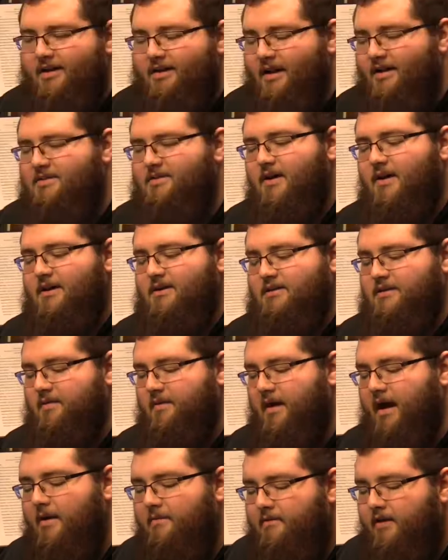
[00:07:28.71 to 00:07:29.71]
date? That's
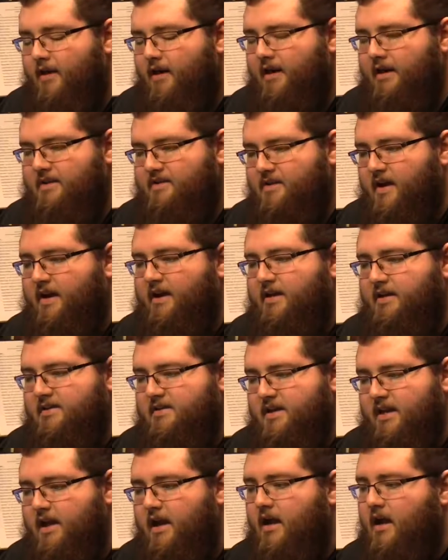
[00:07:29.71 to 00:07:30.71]
awesome, and I'm very excited to
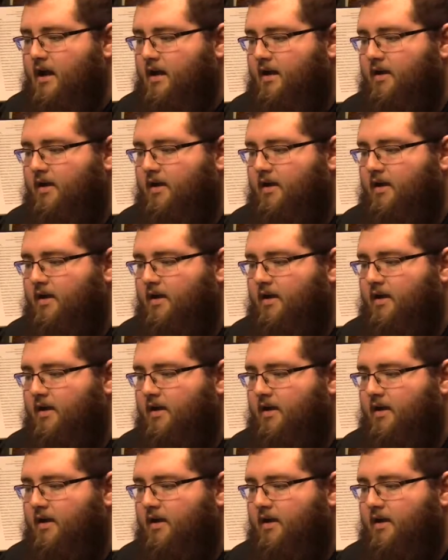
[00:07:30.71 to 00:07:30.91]
see.